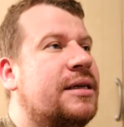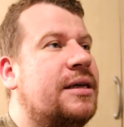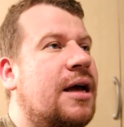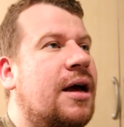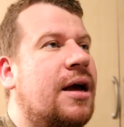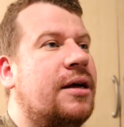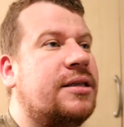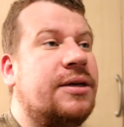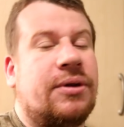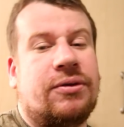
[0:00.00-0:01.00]
uh,
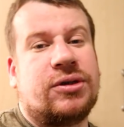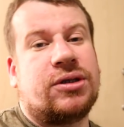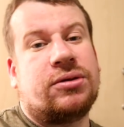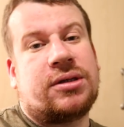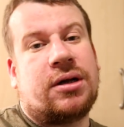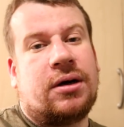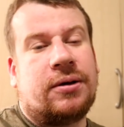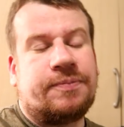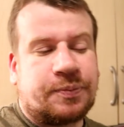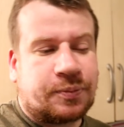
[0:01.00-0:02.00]
see what the results
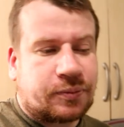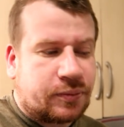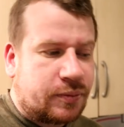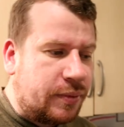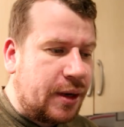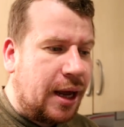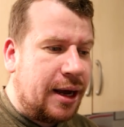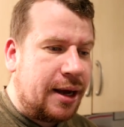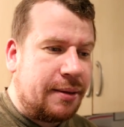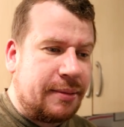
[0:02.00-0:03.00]
are.
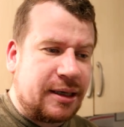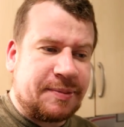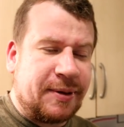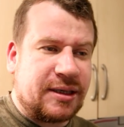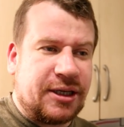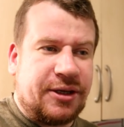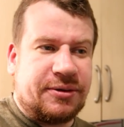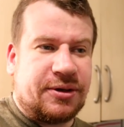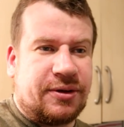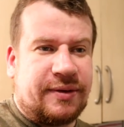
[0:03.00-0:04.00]
Um, I suppose I
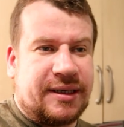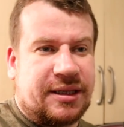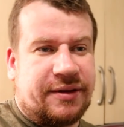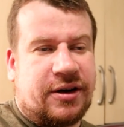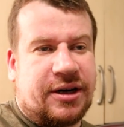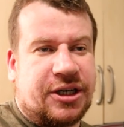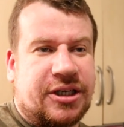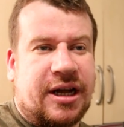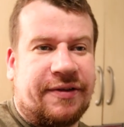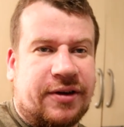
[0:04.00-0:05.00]
use all the rest of the varnish
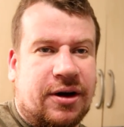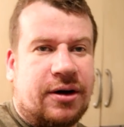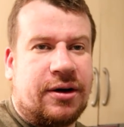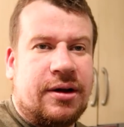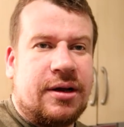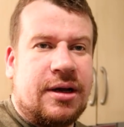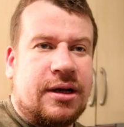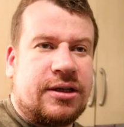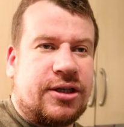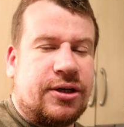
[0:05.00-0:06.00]
that I've got
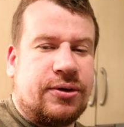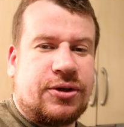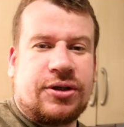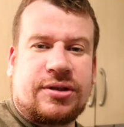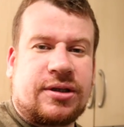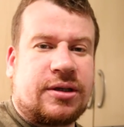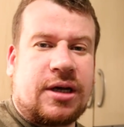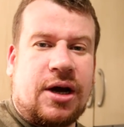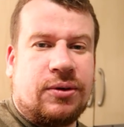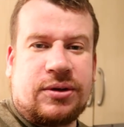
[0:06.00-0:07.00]
to just
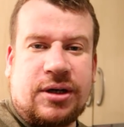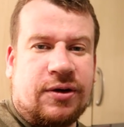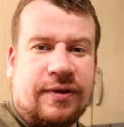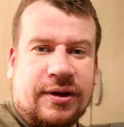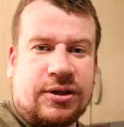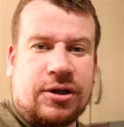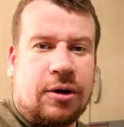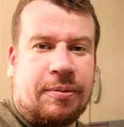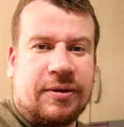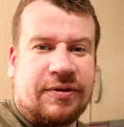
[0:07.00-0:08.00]
coat over the
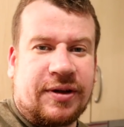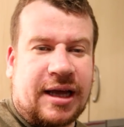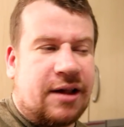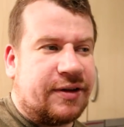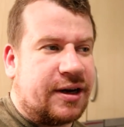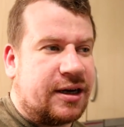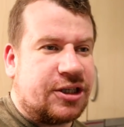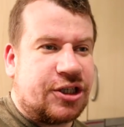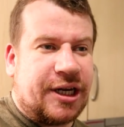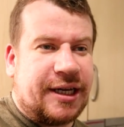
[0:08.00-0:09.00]
top of the galvanised
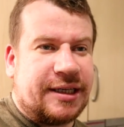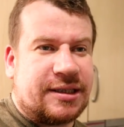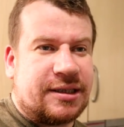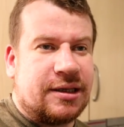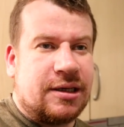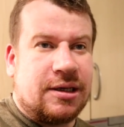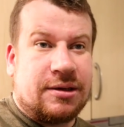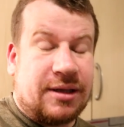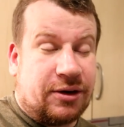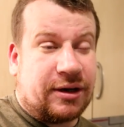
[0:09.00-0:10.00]
sheets
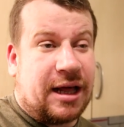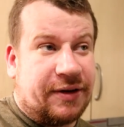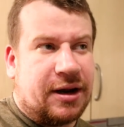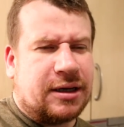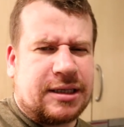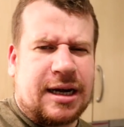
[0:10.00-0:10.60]
They're not galvanised